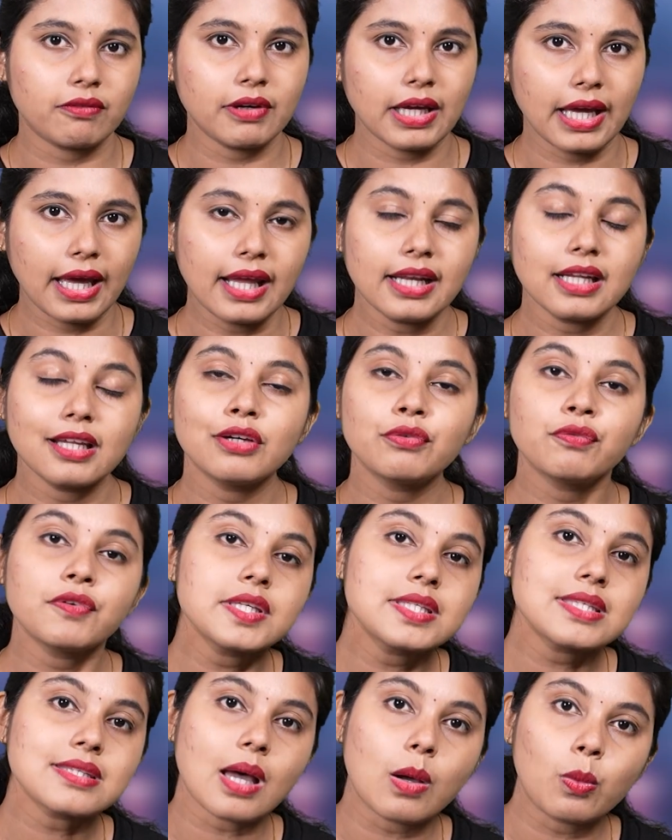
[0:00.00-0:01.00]
where if
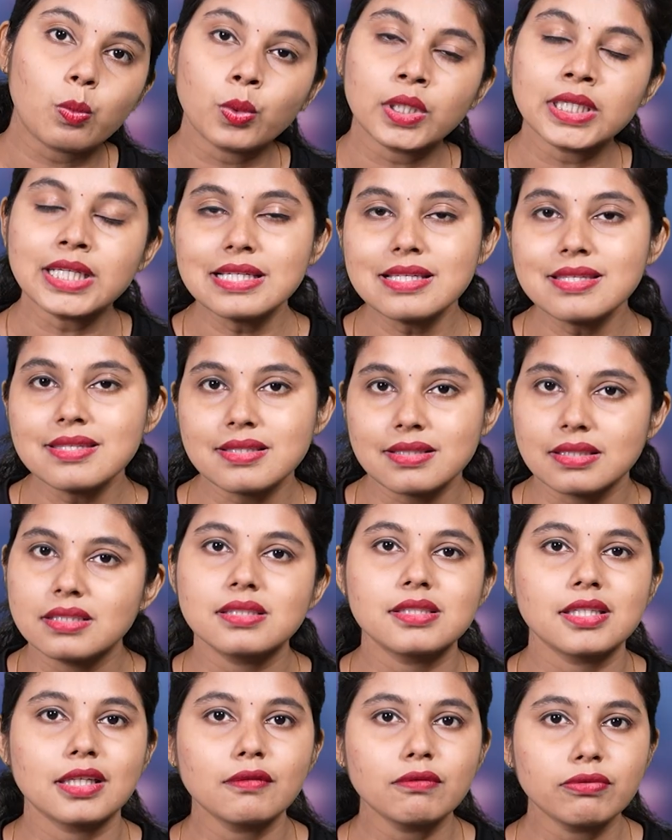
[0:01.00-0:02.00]
someone is
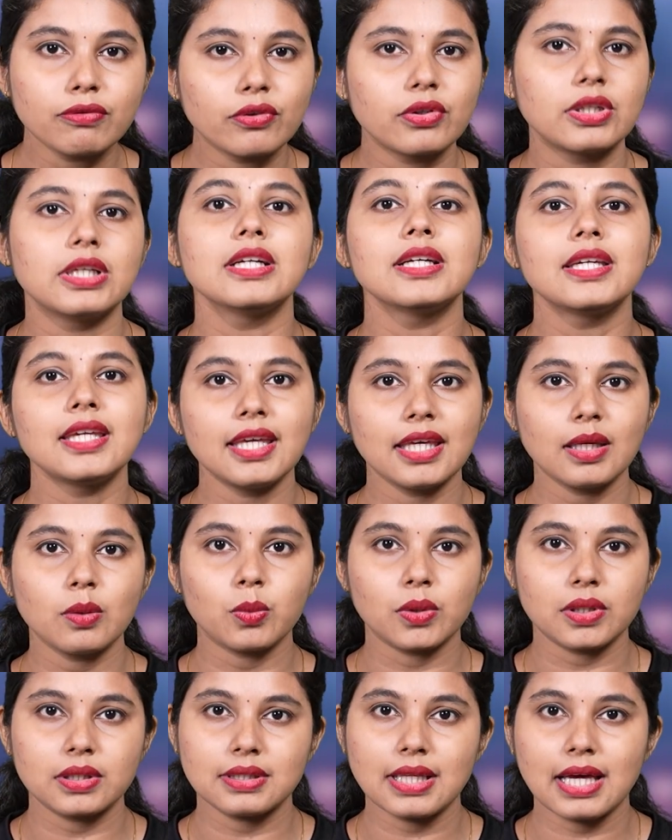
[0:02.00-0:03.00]
searching for a
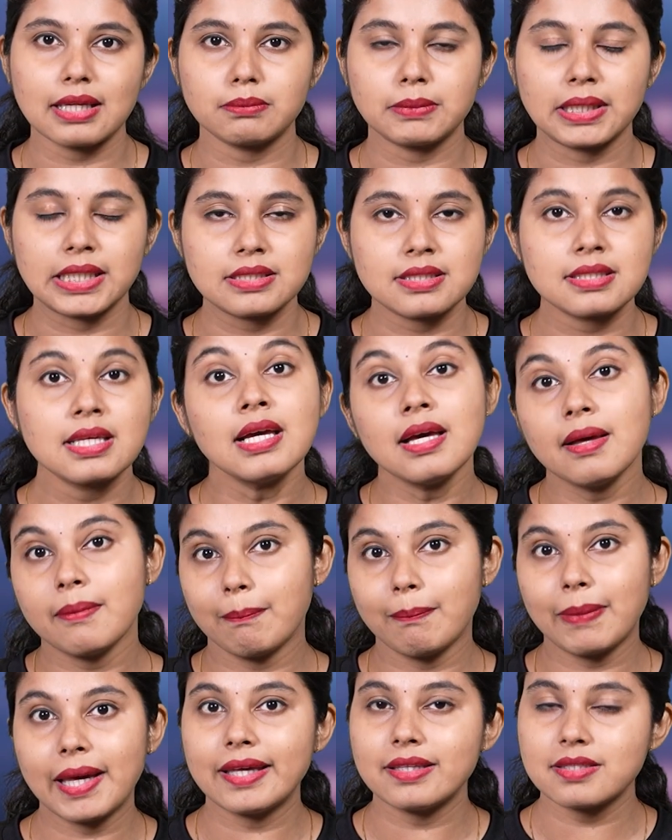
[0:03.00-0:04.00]
keyword that means
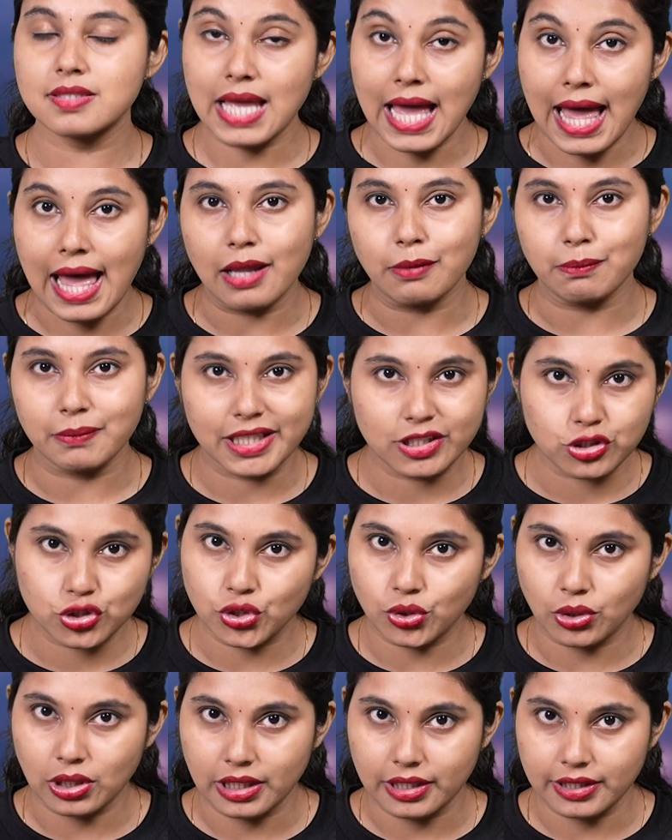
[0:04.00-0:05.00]
best handmade
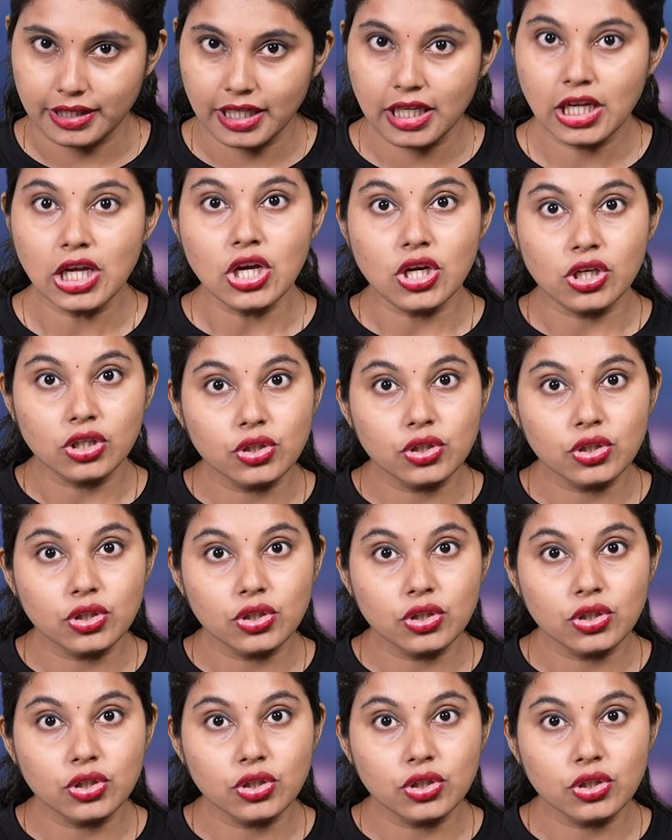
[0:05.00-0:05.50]
jewelry,